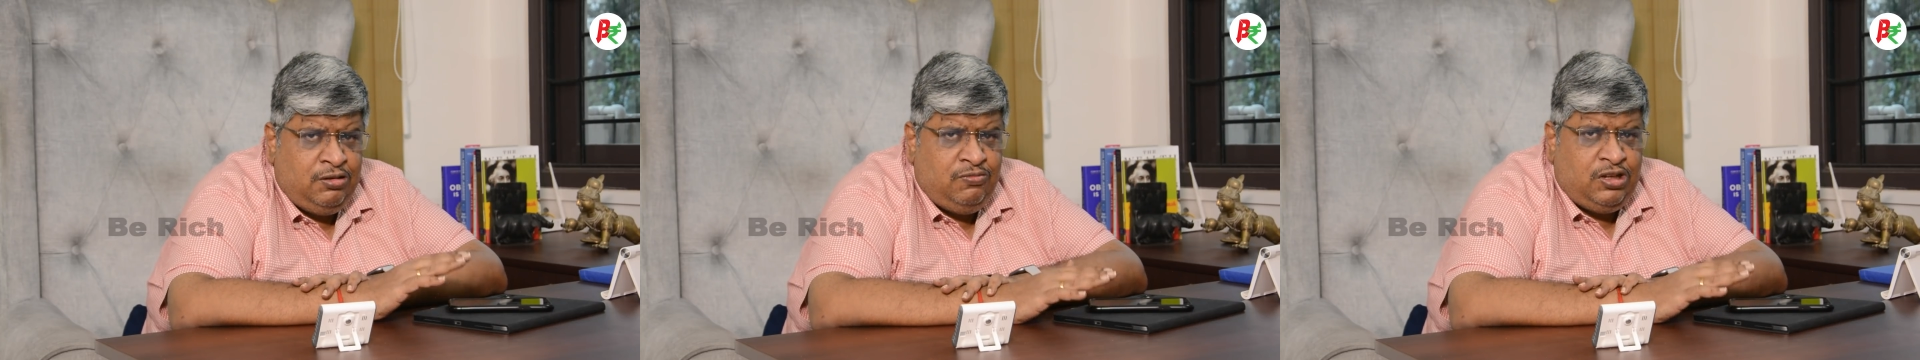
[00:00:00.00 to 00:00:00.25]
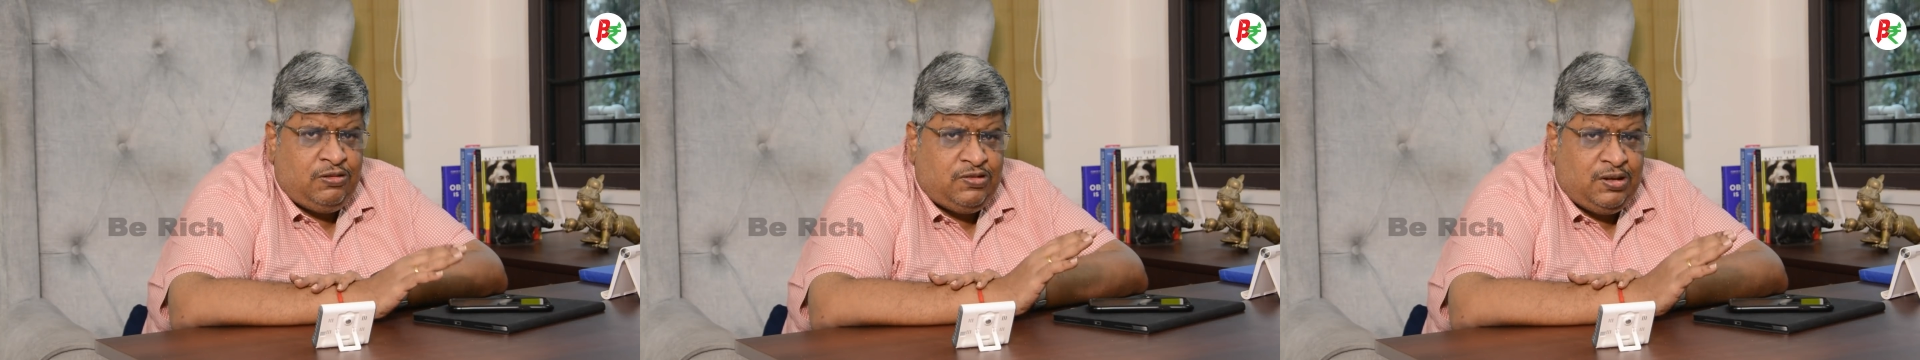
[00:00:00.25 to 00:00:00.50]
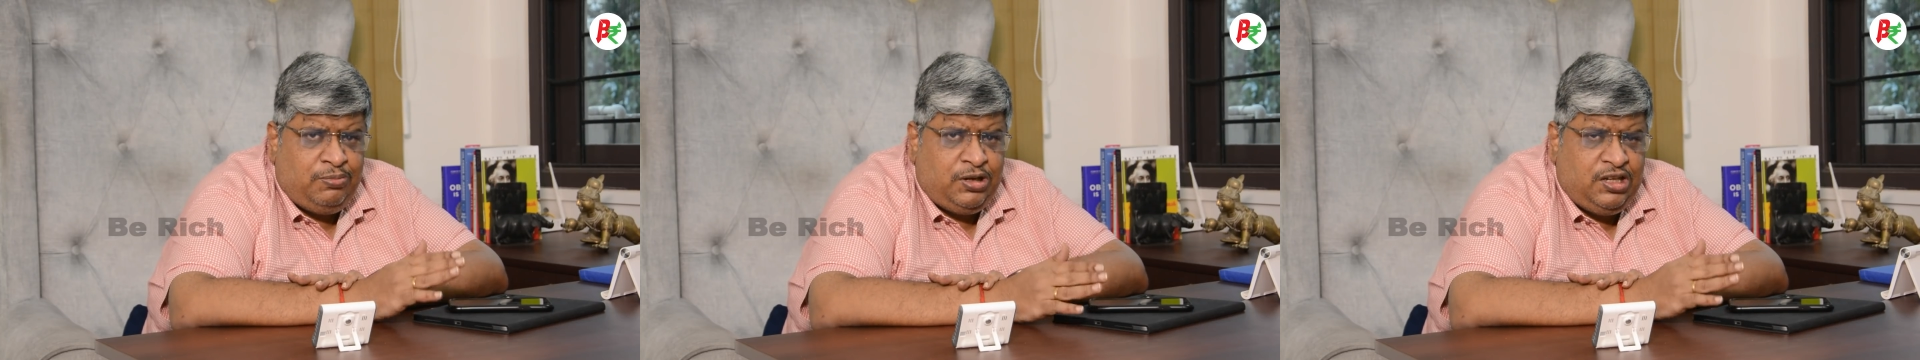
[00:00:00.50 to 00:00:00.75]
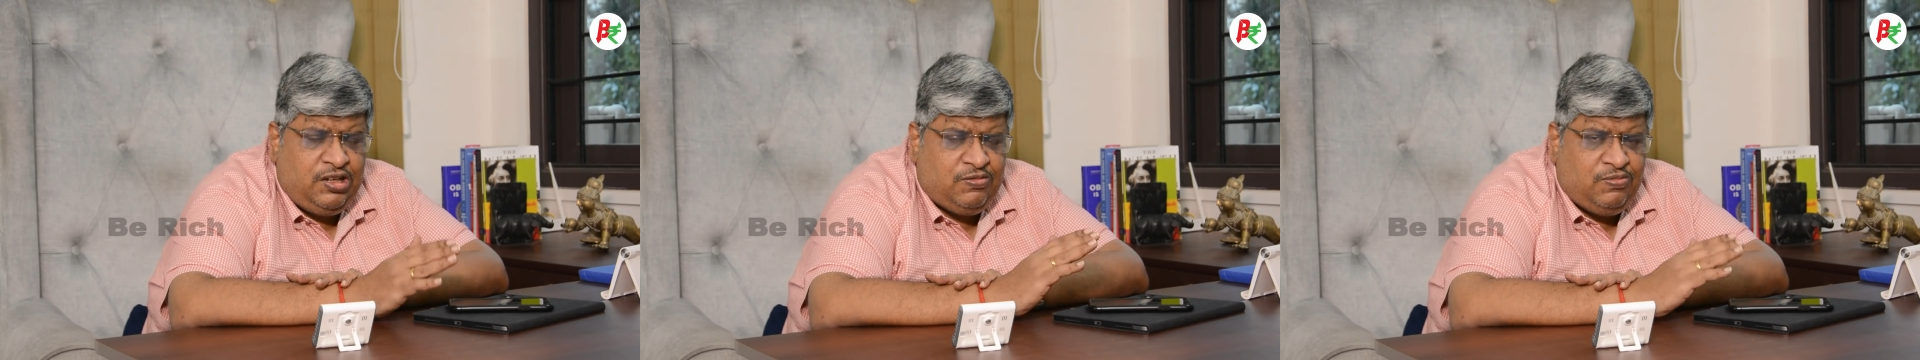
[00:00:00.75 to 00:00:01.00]
where
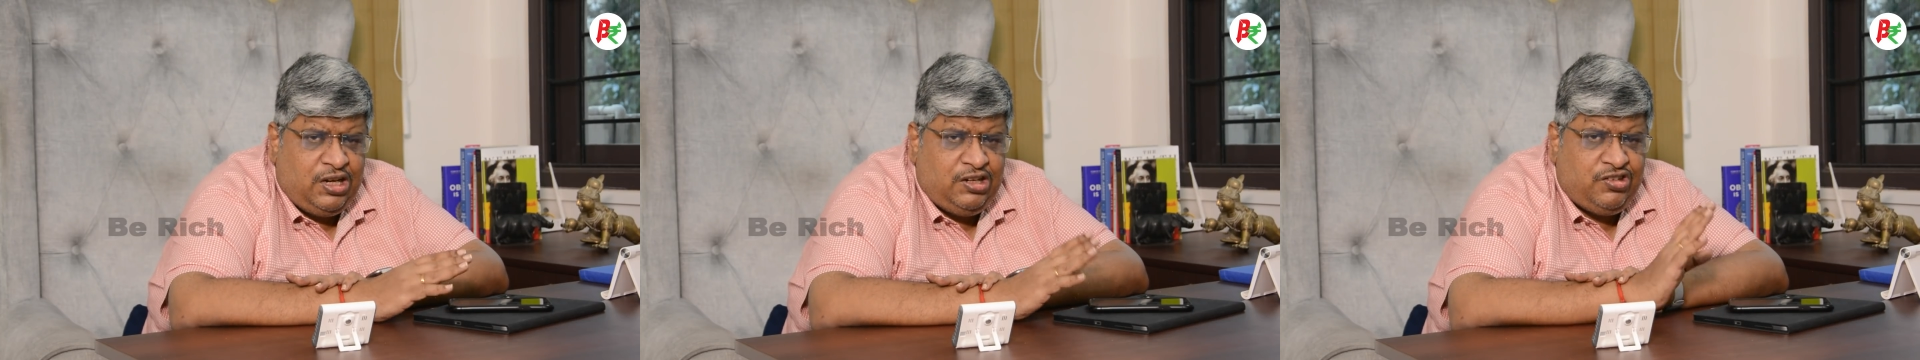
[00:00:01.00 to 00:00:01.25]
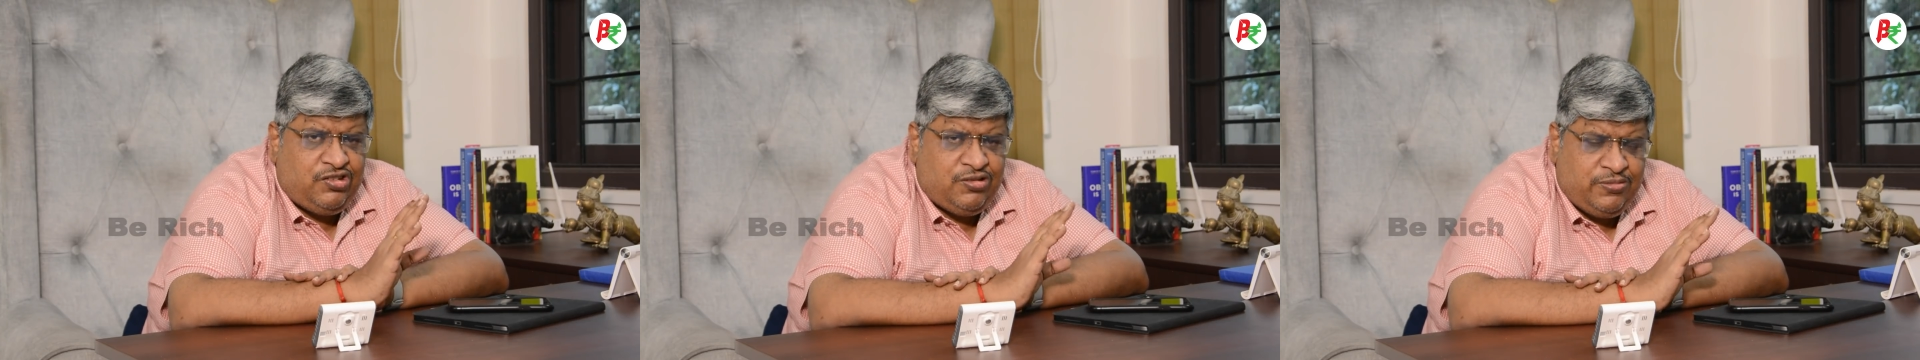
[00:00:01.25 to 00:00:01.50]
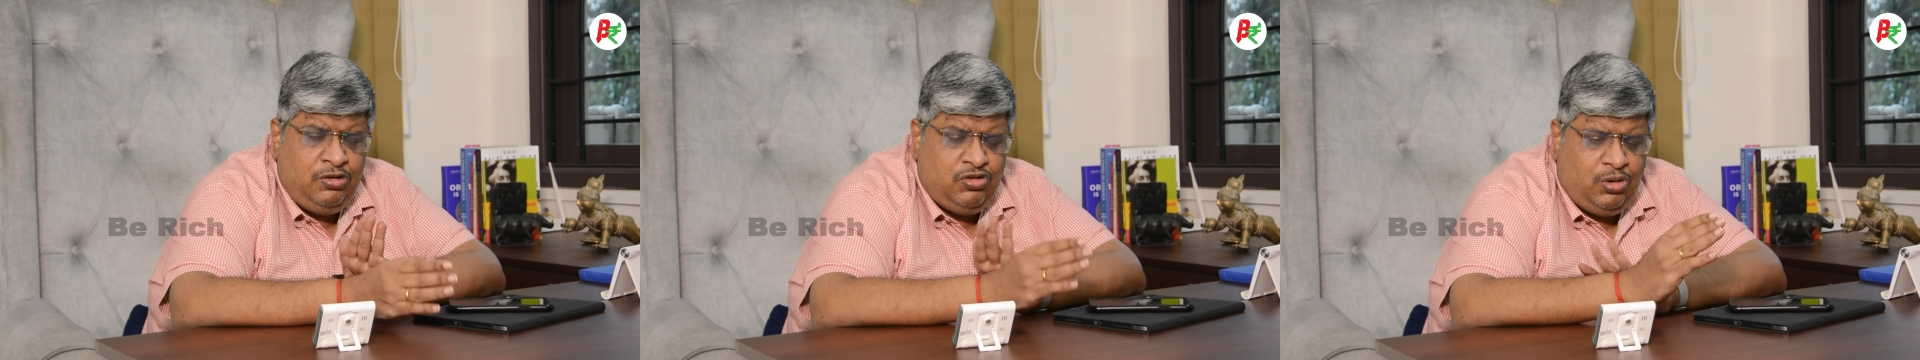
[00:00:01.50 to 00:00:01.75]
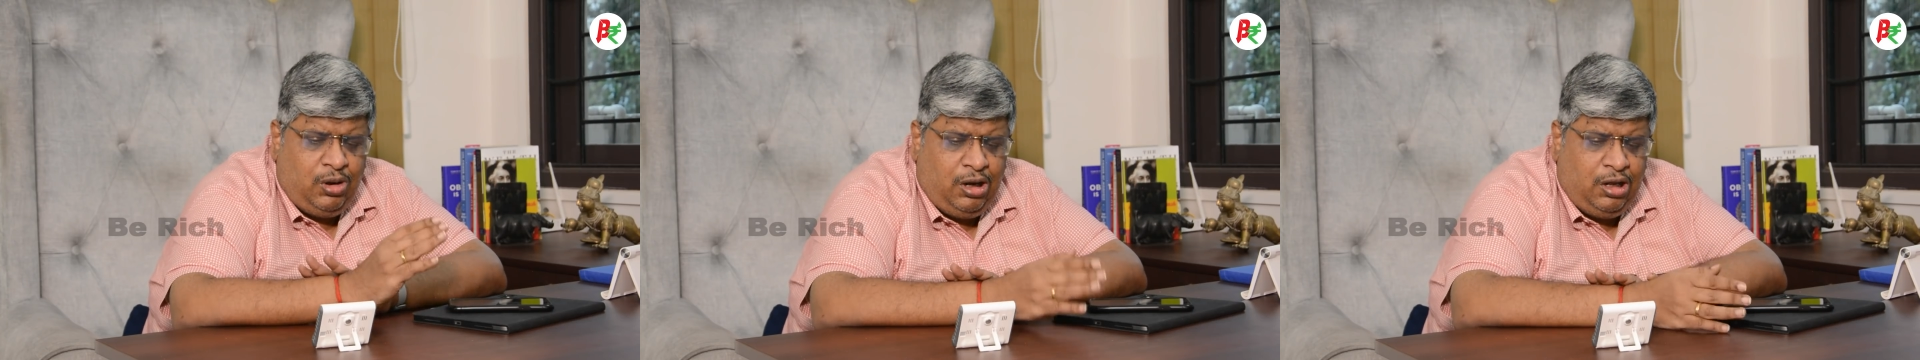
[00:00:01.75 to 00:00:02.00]
somebody has vanished.
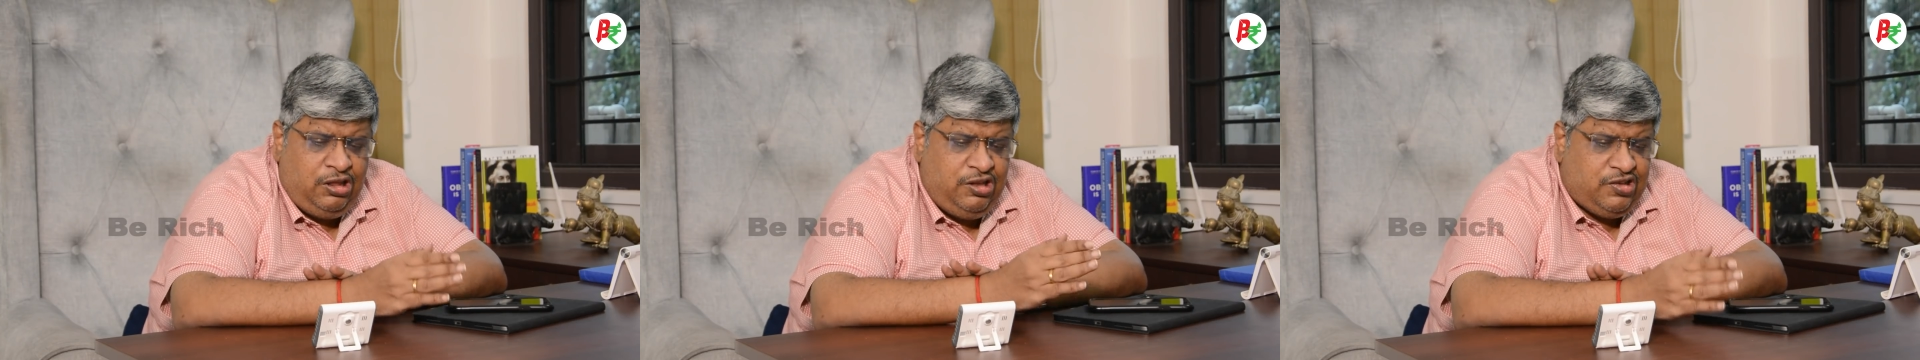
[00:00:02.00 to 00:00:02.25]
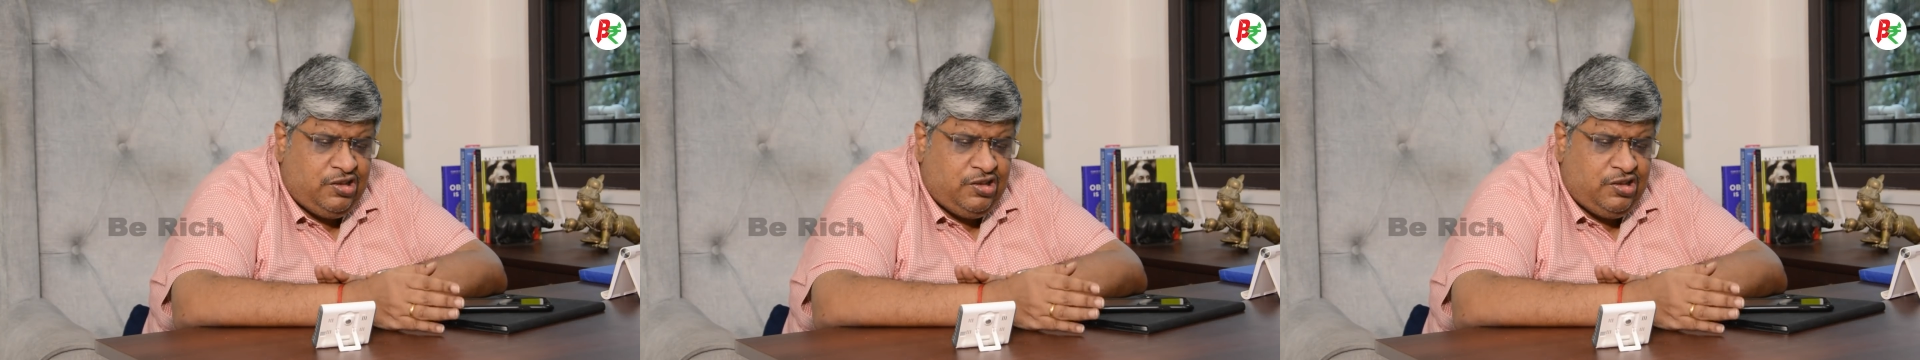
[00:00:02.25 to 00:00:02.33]
So all this